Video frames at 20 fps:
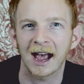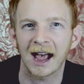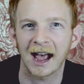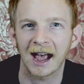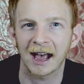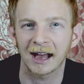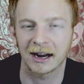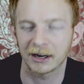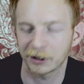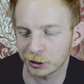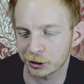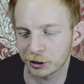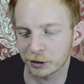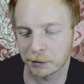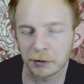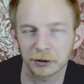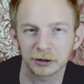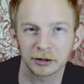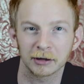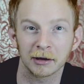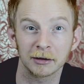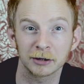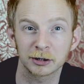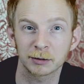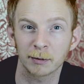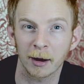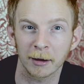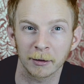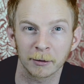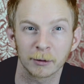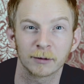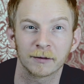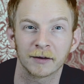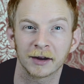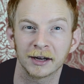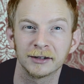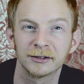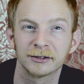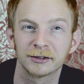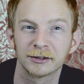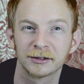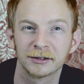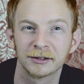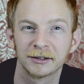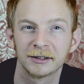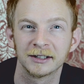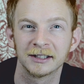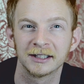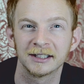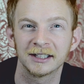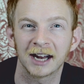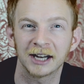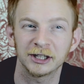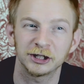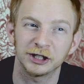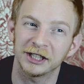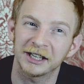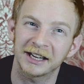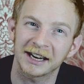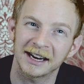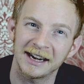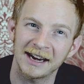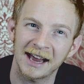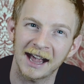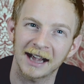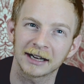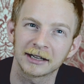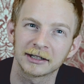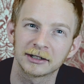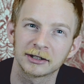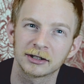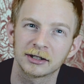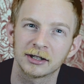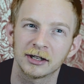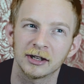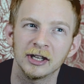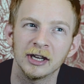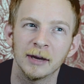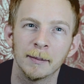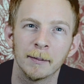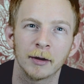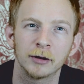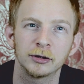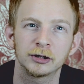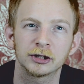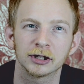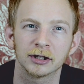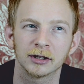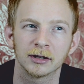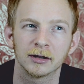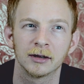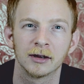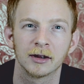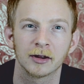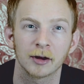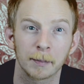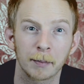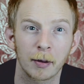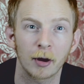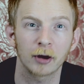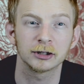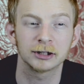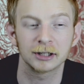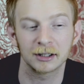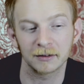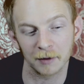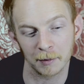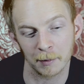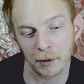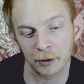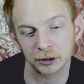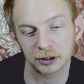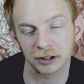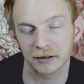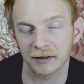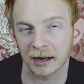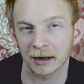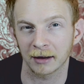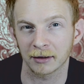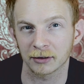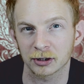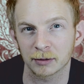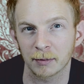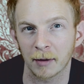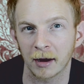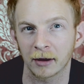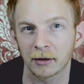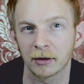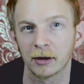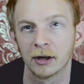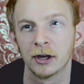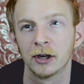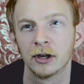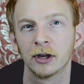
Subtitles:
and she puts a little smile on her face, and she connects the emotion, the positive emotion, that little smile,